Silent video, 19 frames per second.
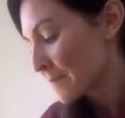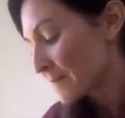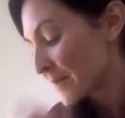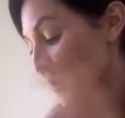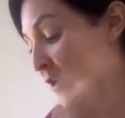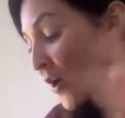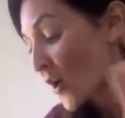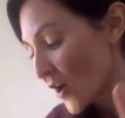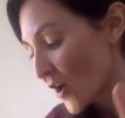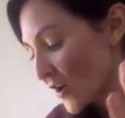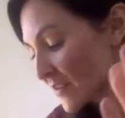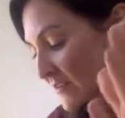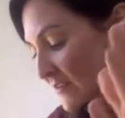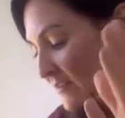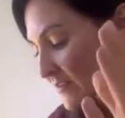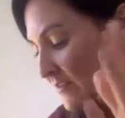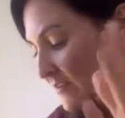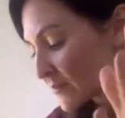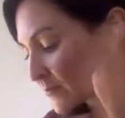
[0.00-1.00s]

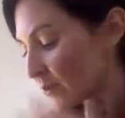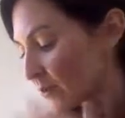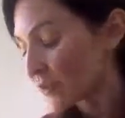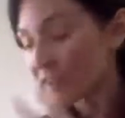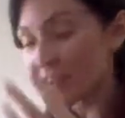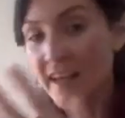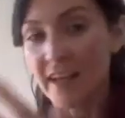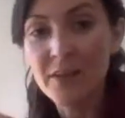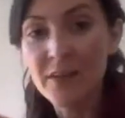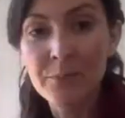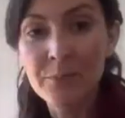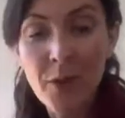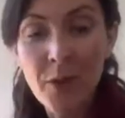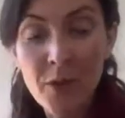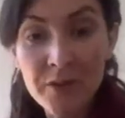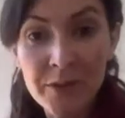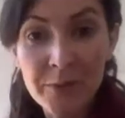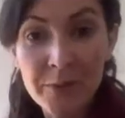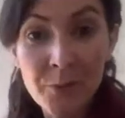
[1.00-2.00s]
Because what like
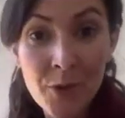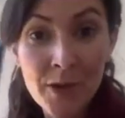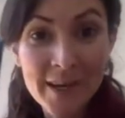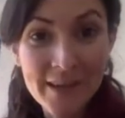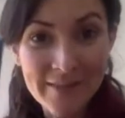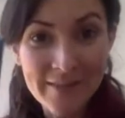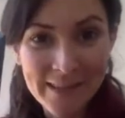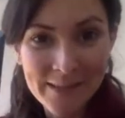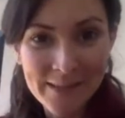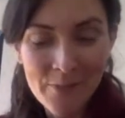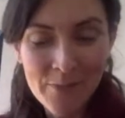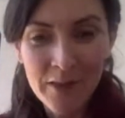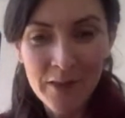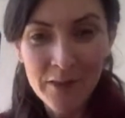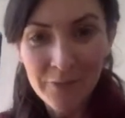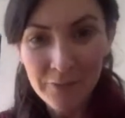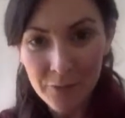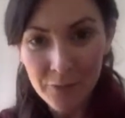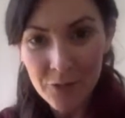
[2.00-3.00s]
the point of this
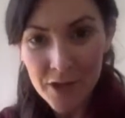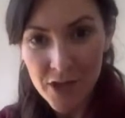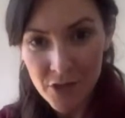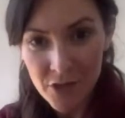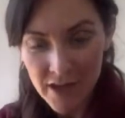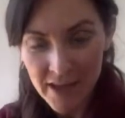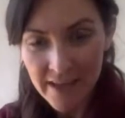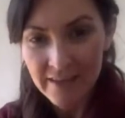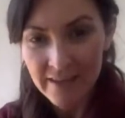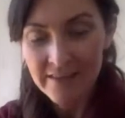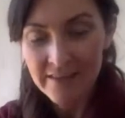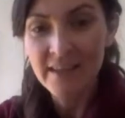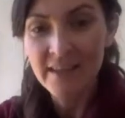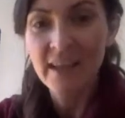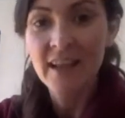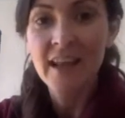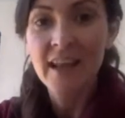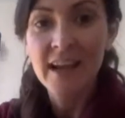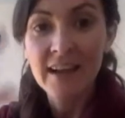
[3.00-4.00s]
month for you is
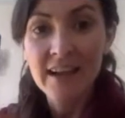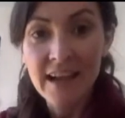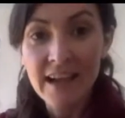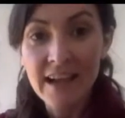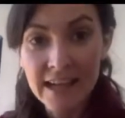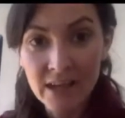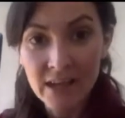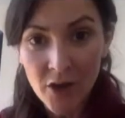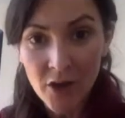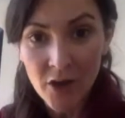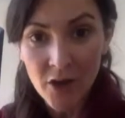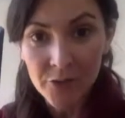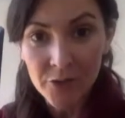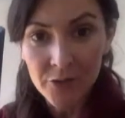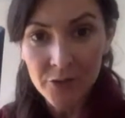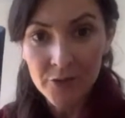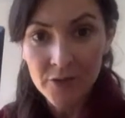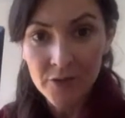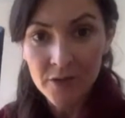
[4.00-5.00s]
letting
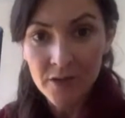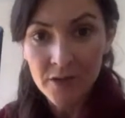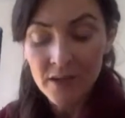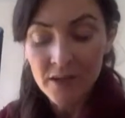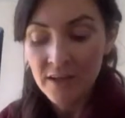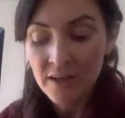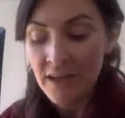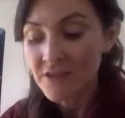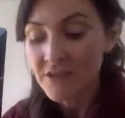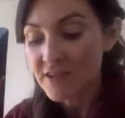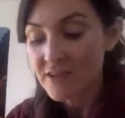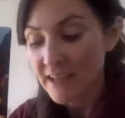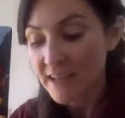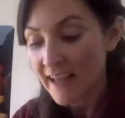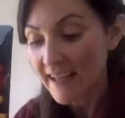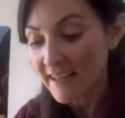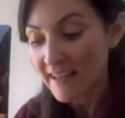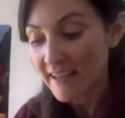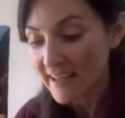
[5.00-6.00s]
go. It's
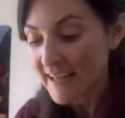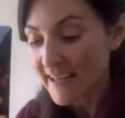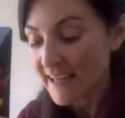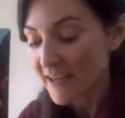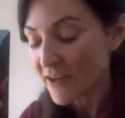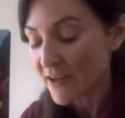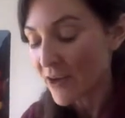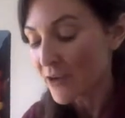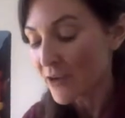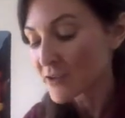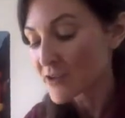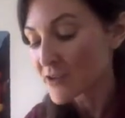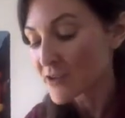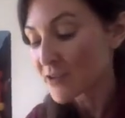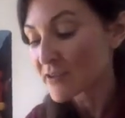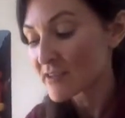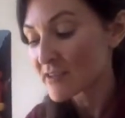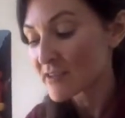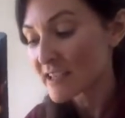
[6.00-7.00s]
like letting go. So
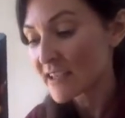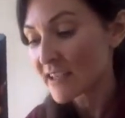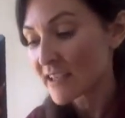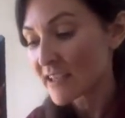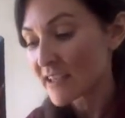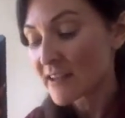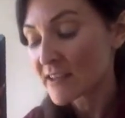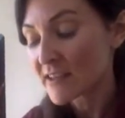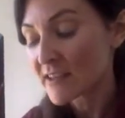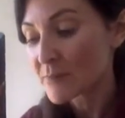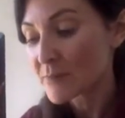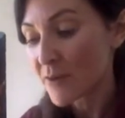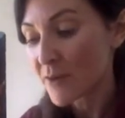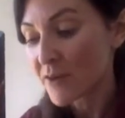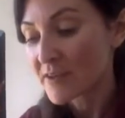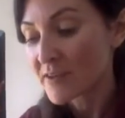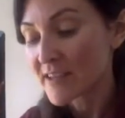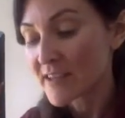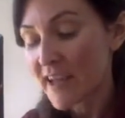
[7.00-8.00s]
you're still in this
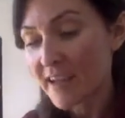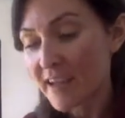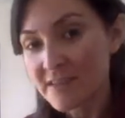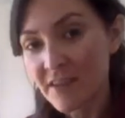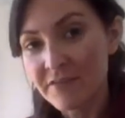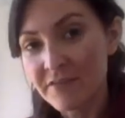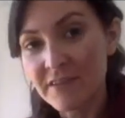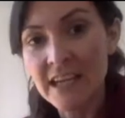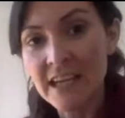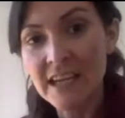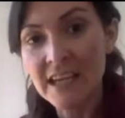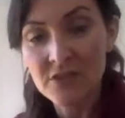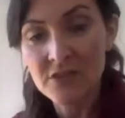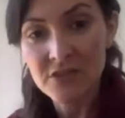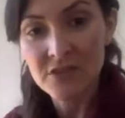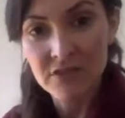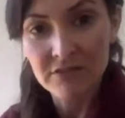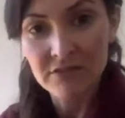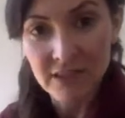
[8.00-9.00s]
process of needing
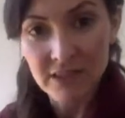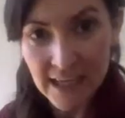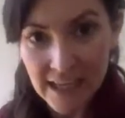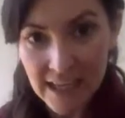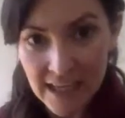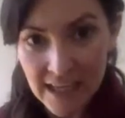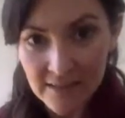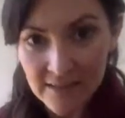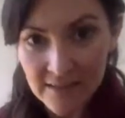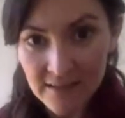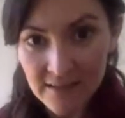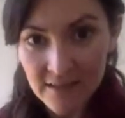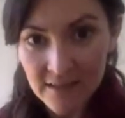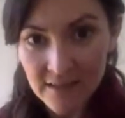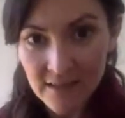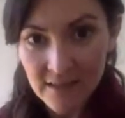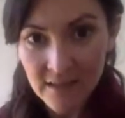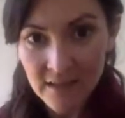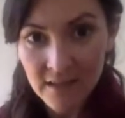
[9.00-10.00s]
to release.
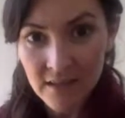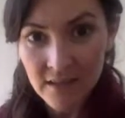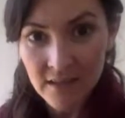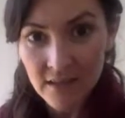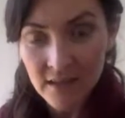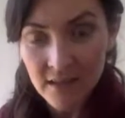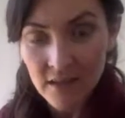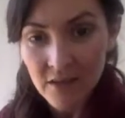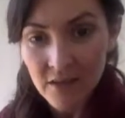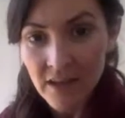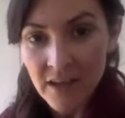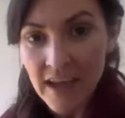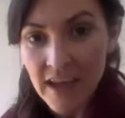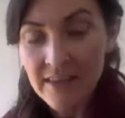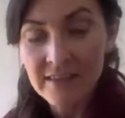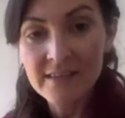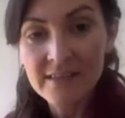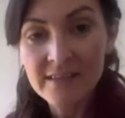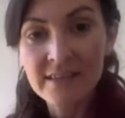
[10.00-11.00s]
Okay,
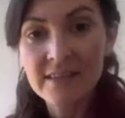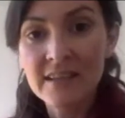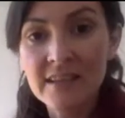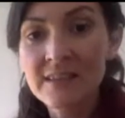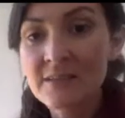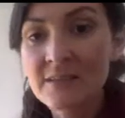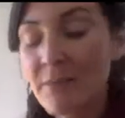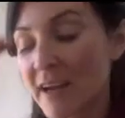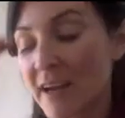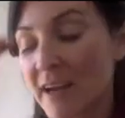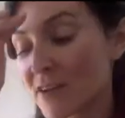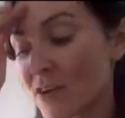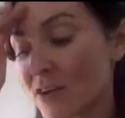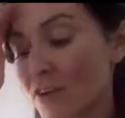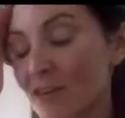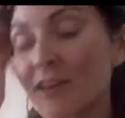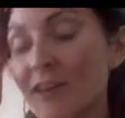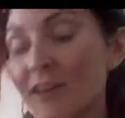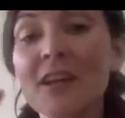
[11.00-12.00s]
this might
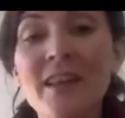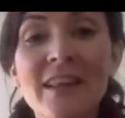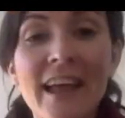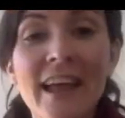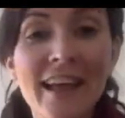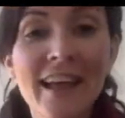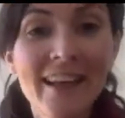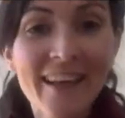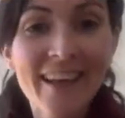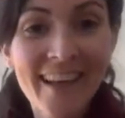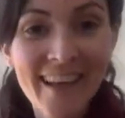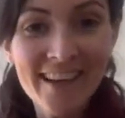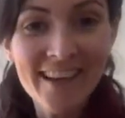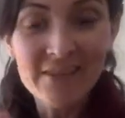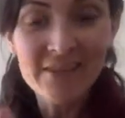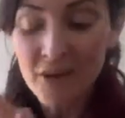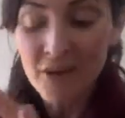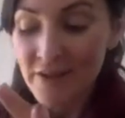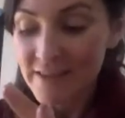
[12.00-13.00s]
not look like
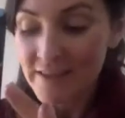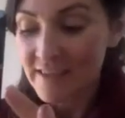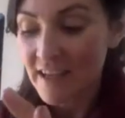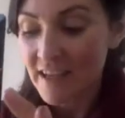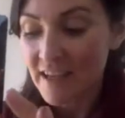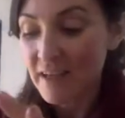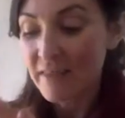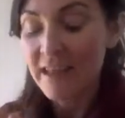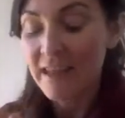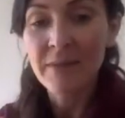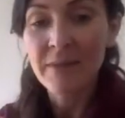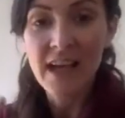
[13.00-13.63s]
roses kind of thing,